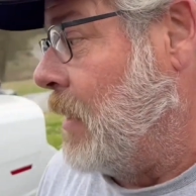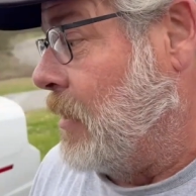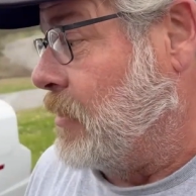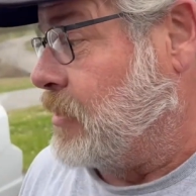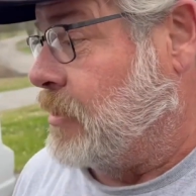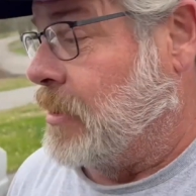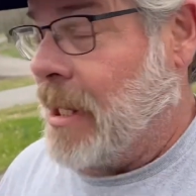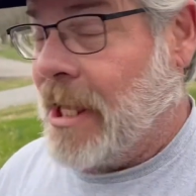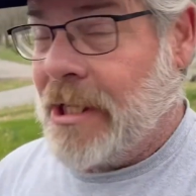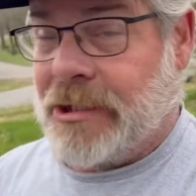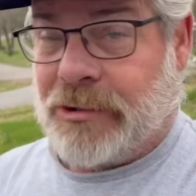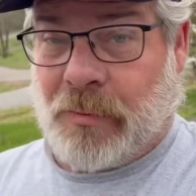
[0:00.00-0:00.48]

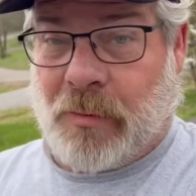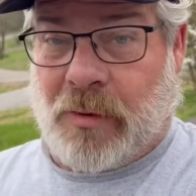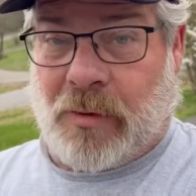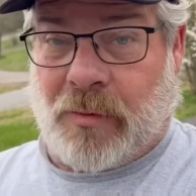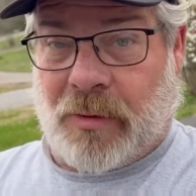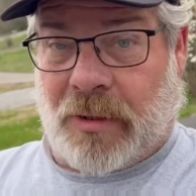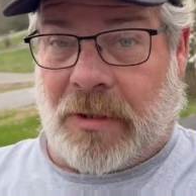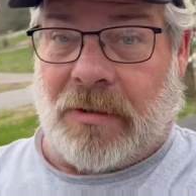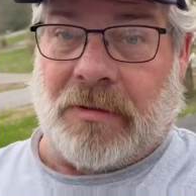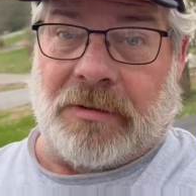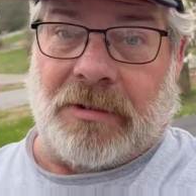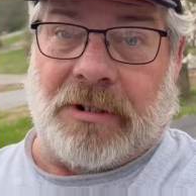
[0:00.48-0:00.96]
So that's what
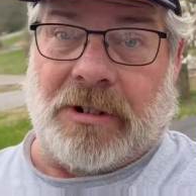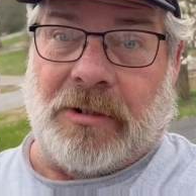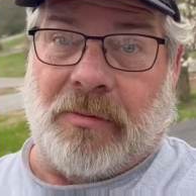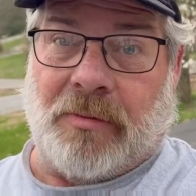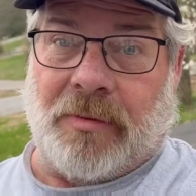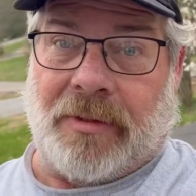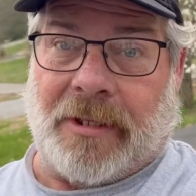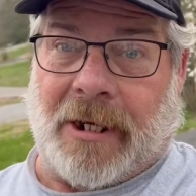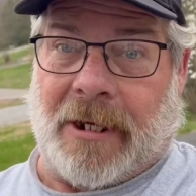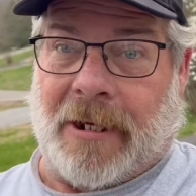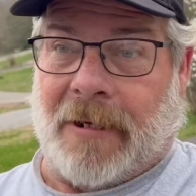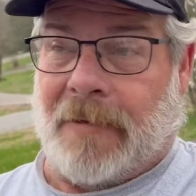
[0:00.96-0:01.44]
we're going to do
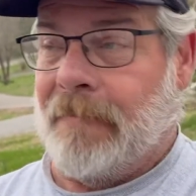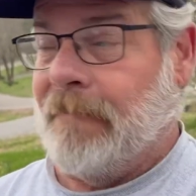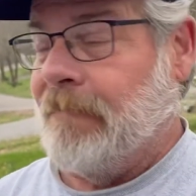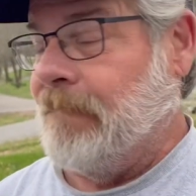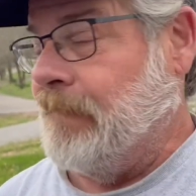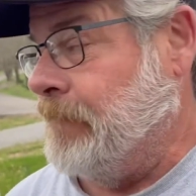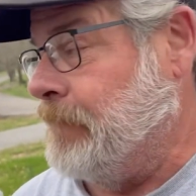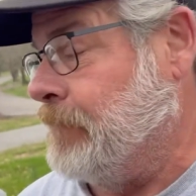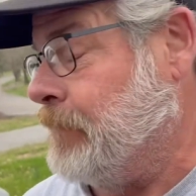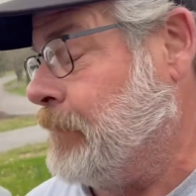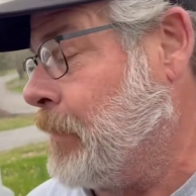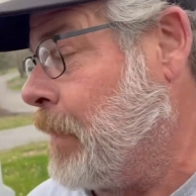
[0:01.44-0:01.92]
with that.
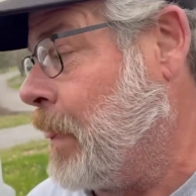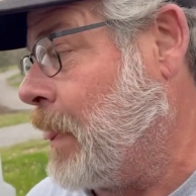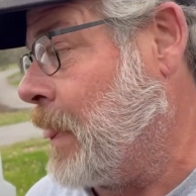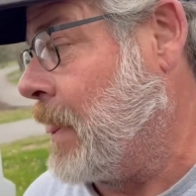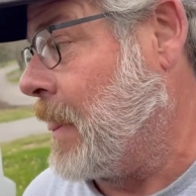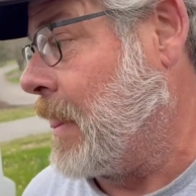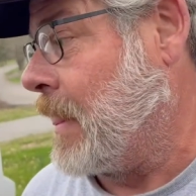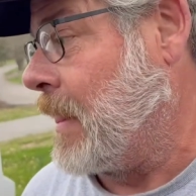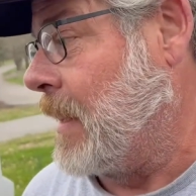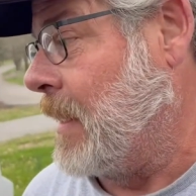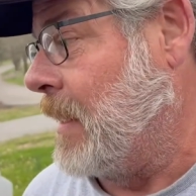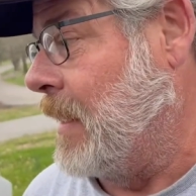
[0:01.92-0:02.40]

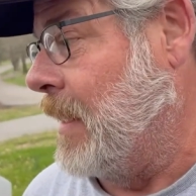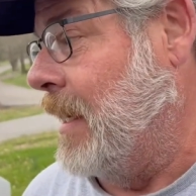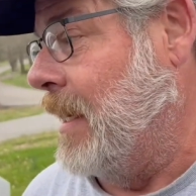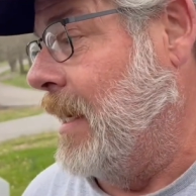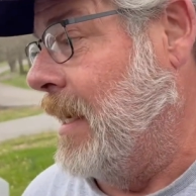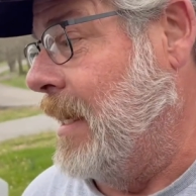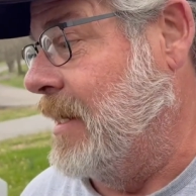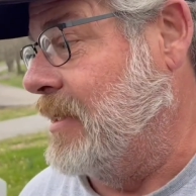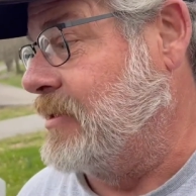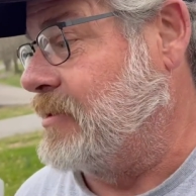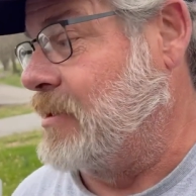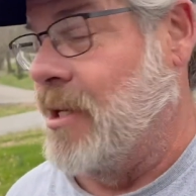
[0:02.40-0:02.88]

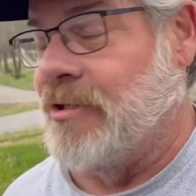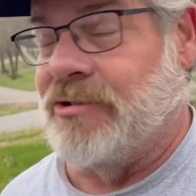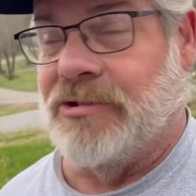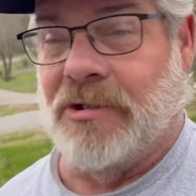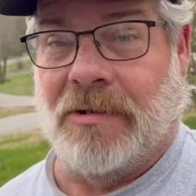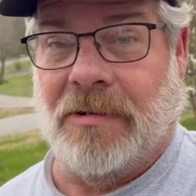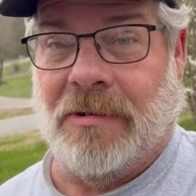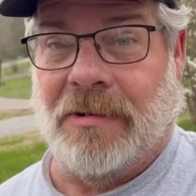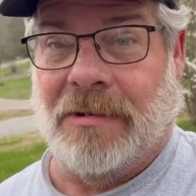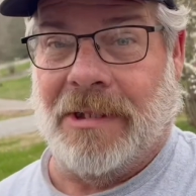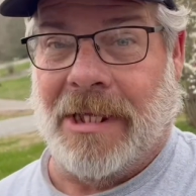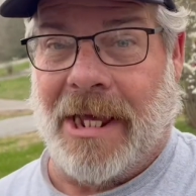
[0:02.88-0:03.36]
And it's also
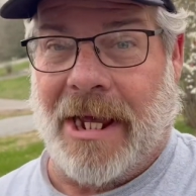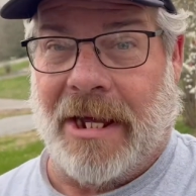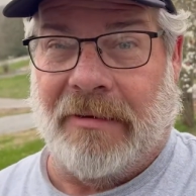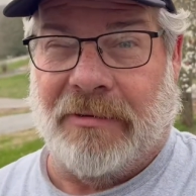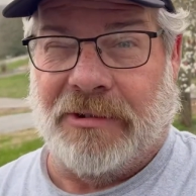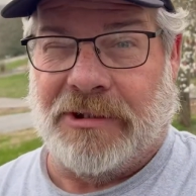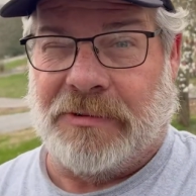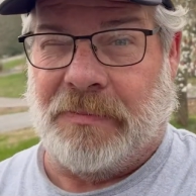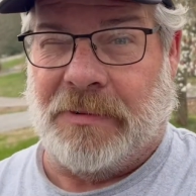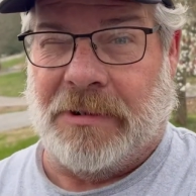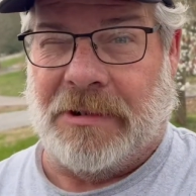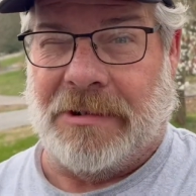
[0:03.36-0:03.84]
going to allow
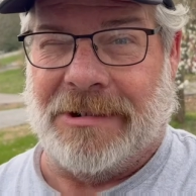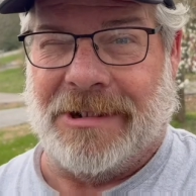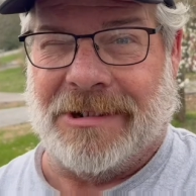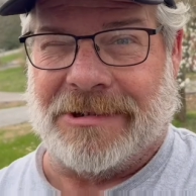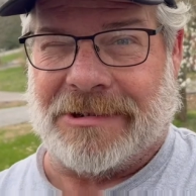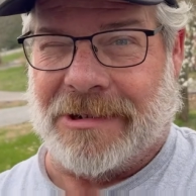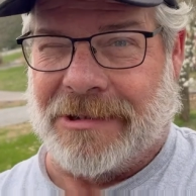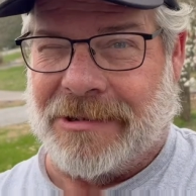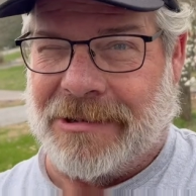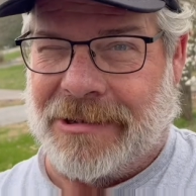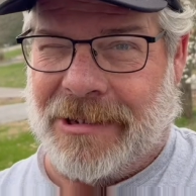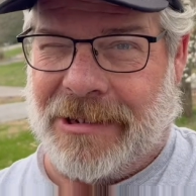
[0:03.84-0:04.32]
us to put
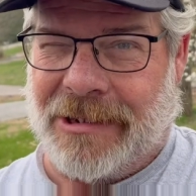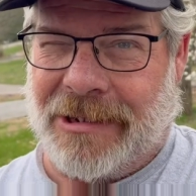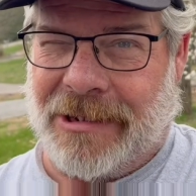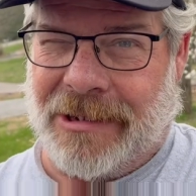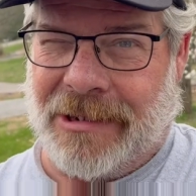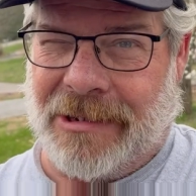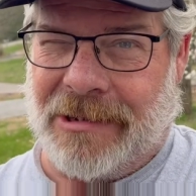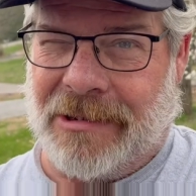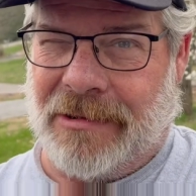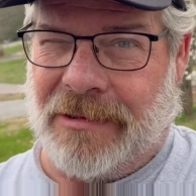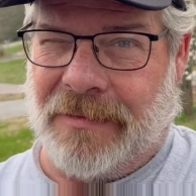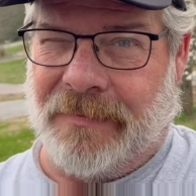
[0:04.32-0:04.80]
just a
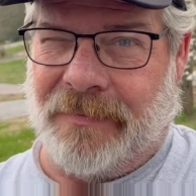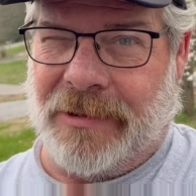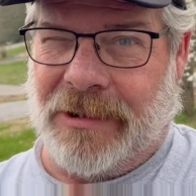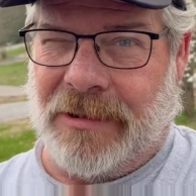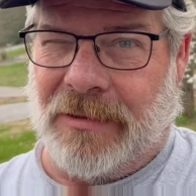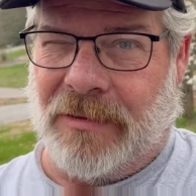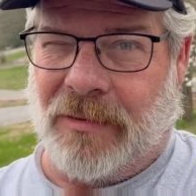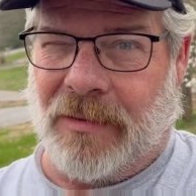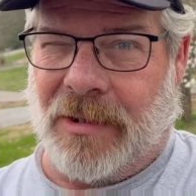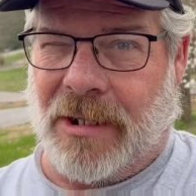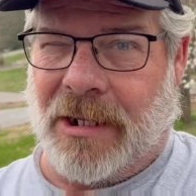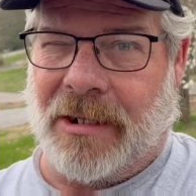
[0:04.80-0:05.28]
little
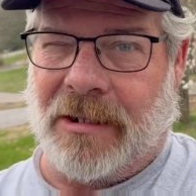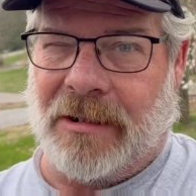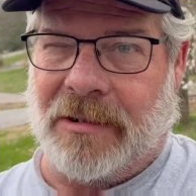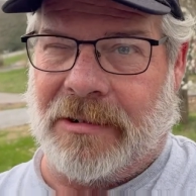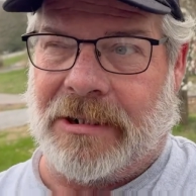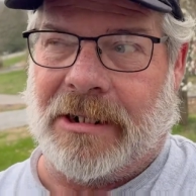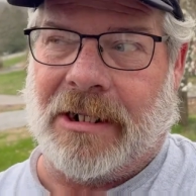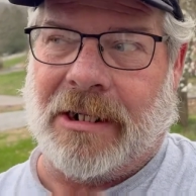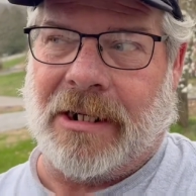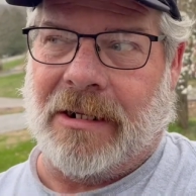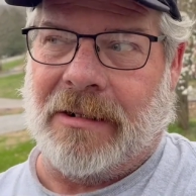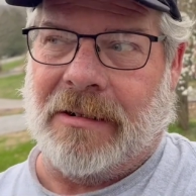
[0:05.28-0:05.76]
bit wider
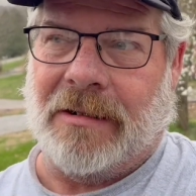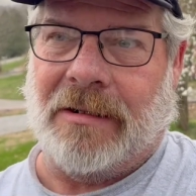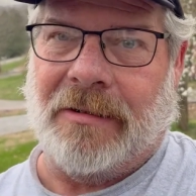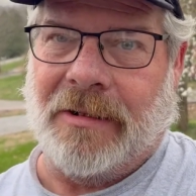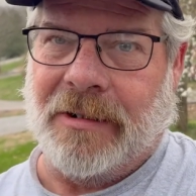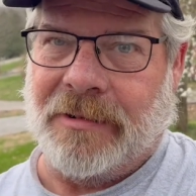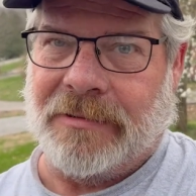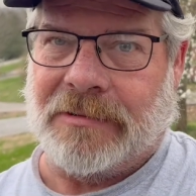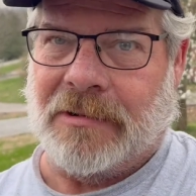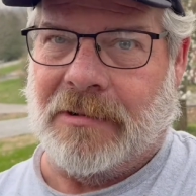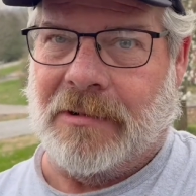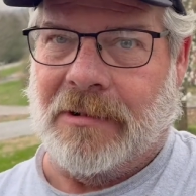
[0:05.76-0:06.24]
tire
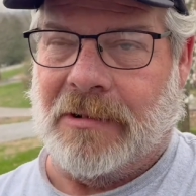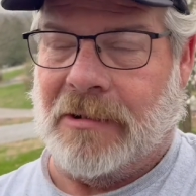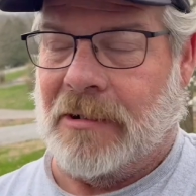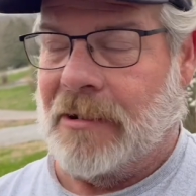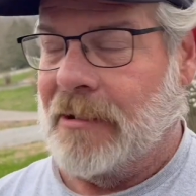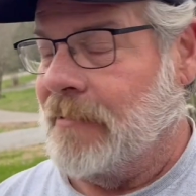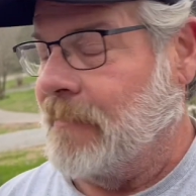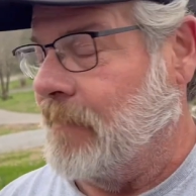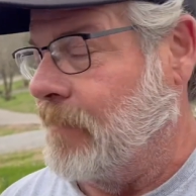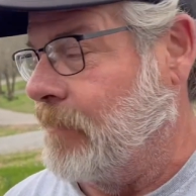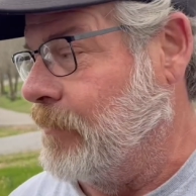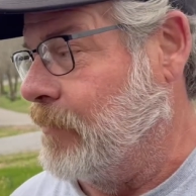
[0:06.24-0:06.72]
underneath the
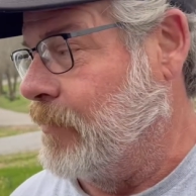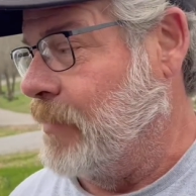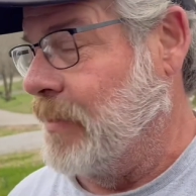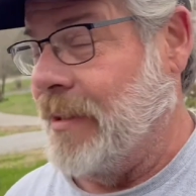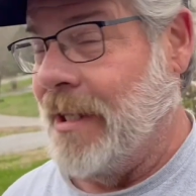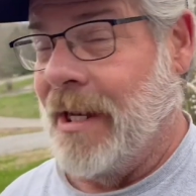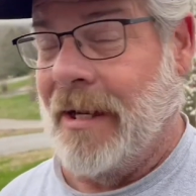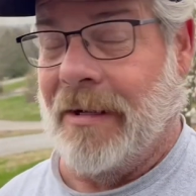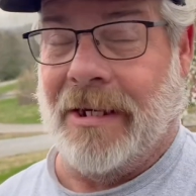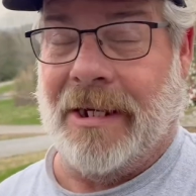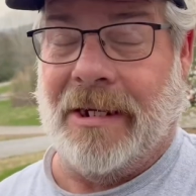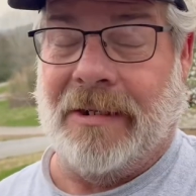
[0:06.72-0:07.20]
Lark
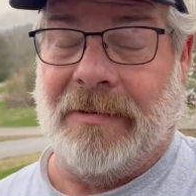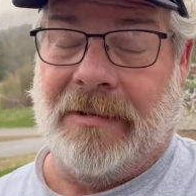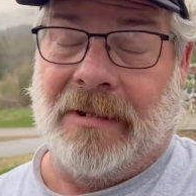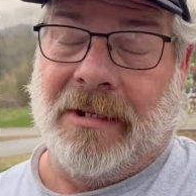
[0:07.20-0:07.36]
without